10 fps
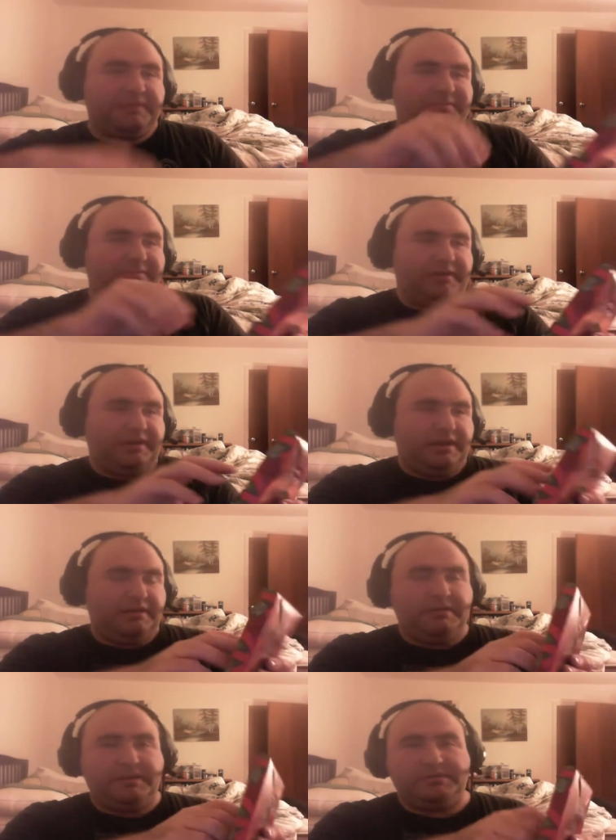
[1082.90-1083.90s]
wrapping paper right
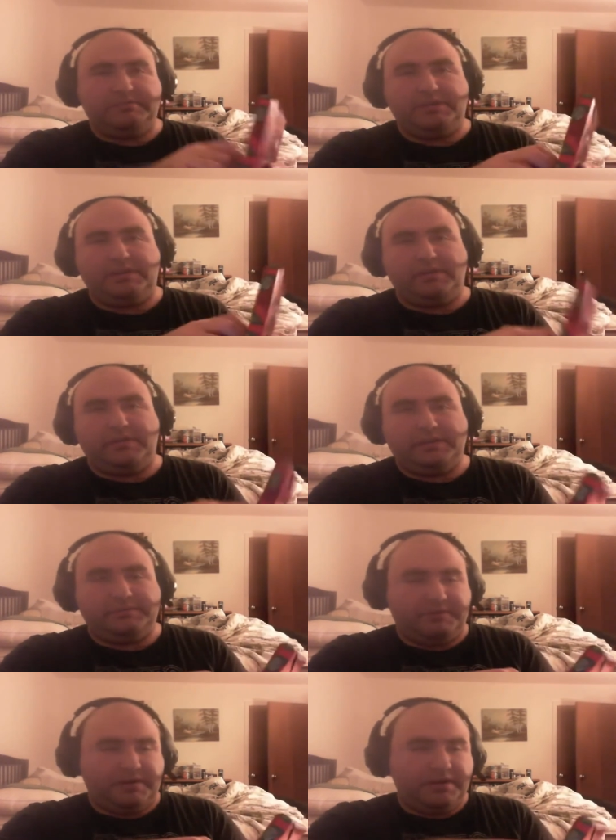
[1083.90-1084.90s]
now. It is
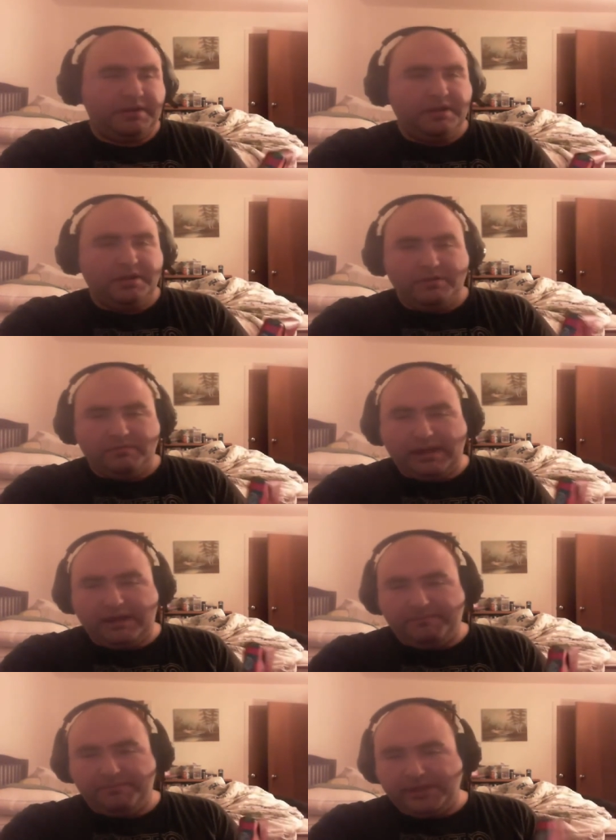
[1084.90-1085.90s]
ridiculous, but
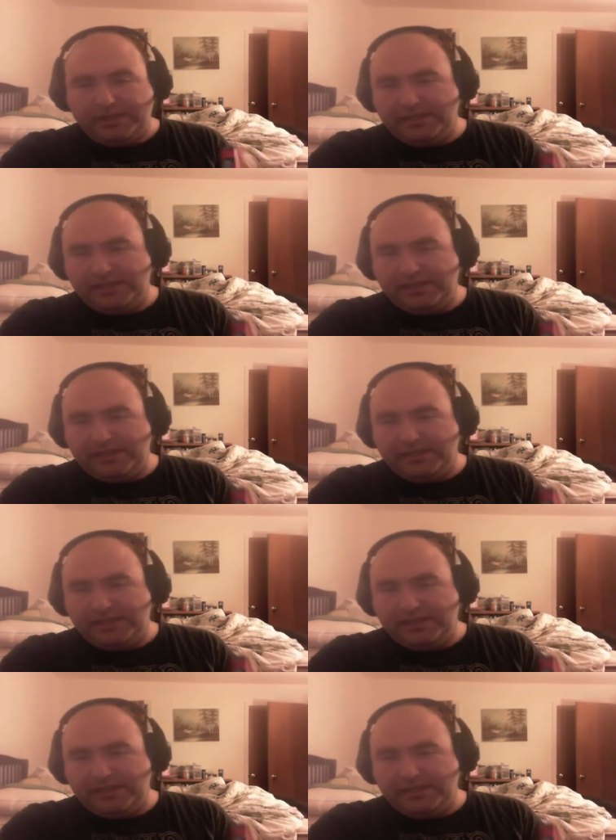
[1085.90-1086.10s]
wow.